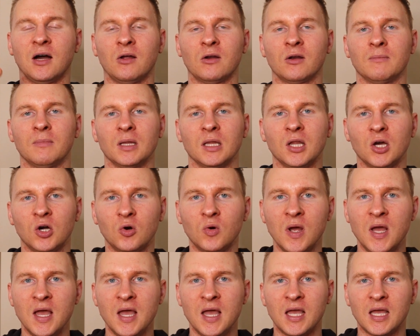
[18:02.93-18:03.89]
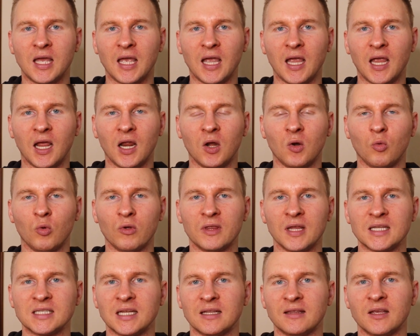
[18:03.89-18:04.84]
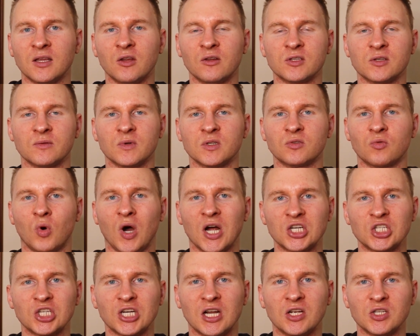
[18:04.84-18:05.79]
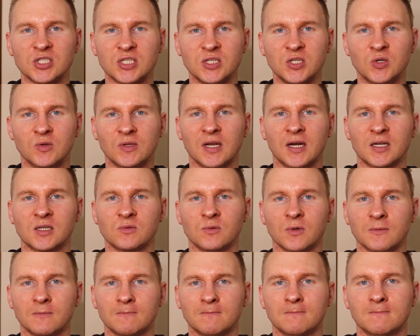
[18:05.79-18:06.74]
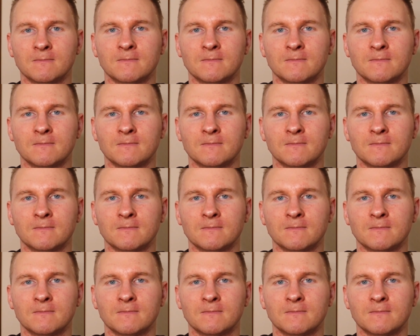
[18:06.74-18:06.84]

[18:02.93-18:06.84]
down below. And with that said, thank you so much for watching. I'll see you in the next one.